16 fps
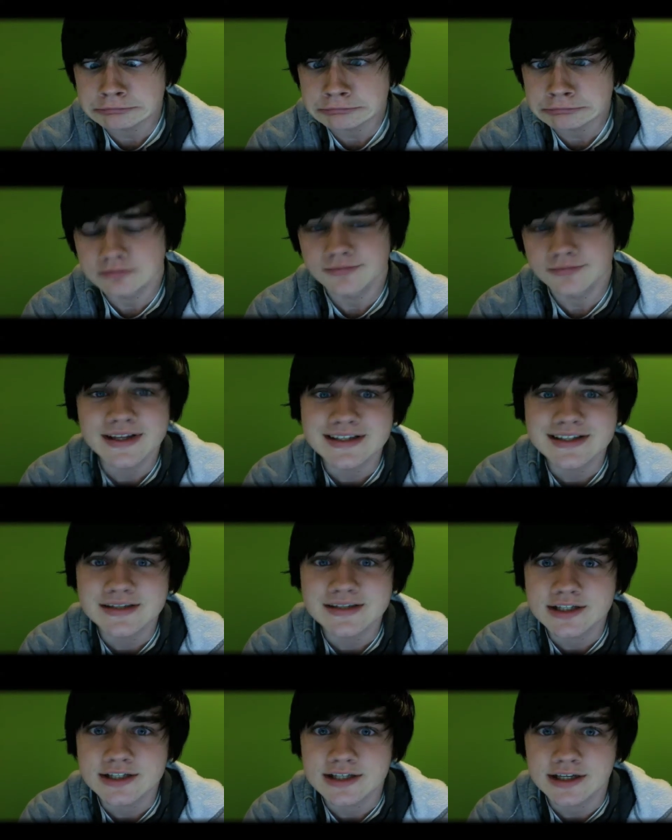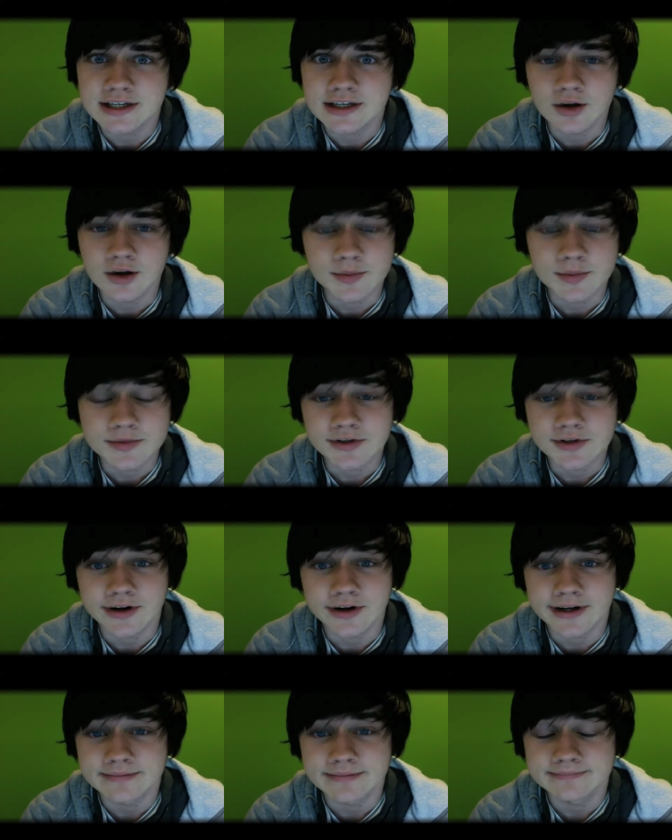That's as much as I can go. I'm
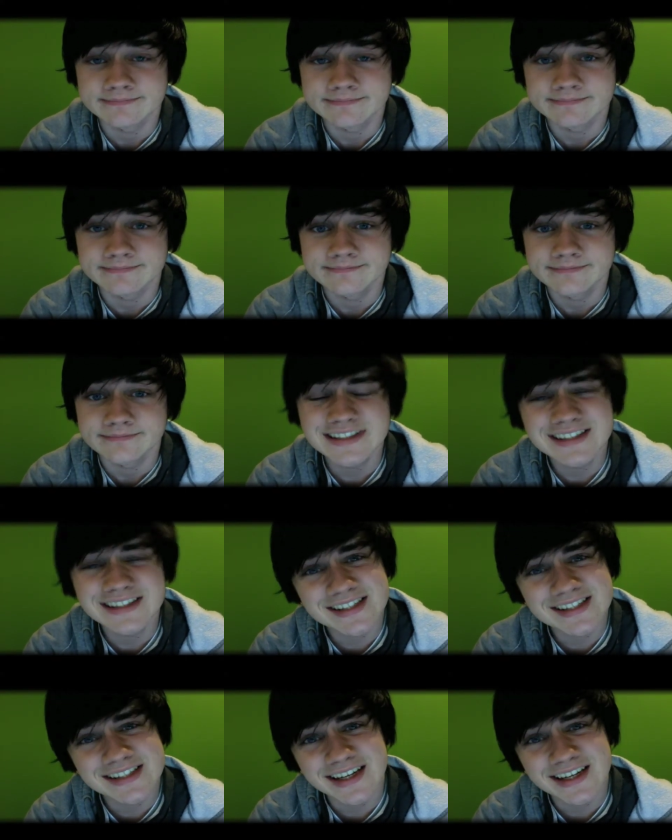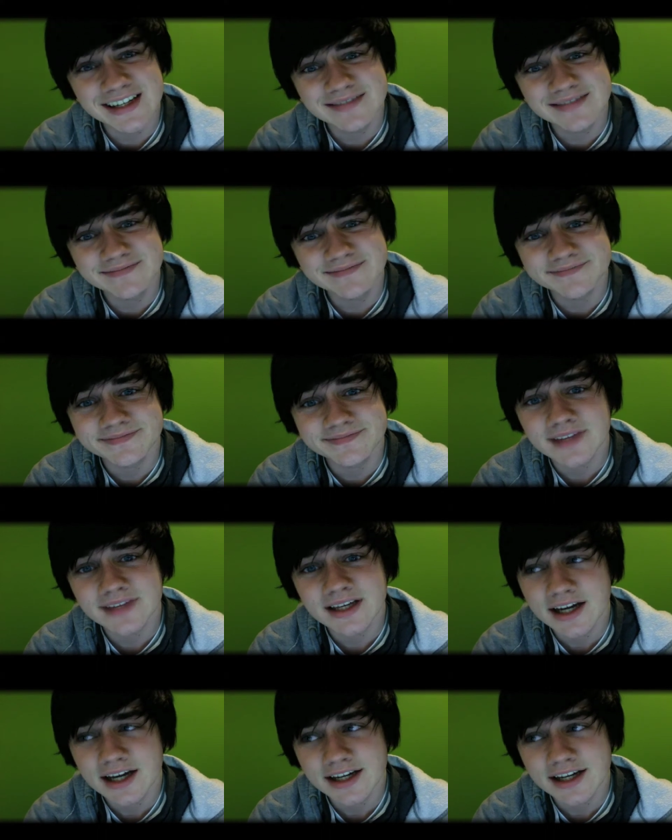sorry. Isn't that sad?
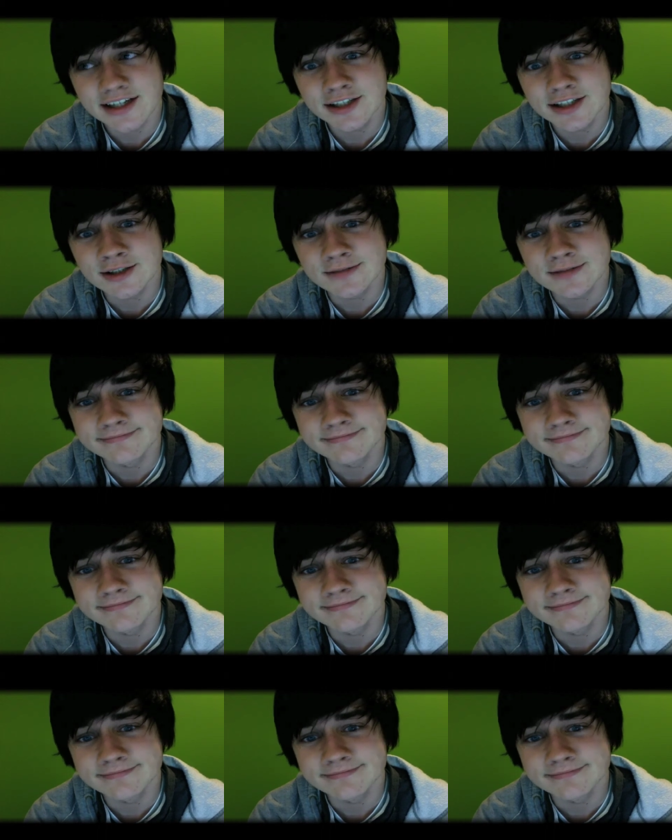I know.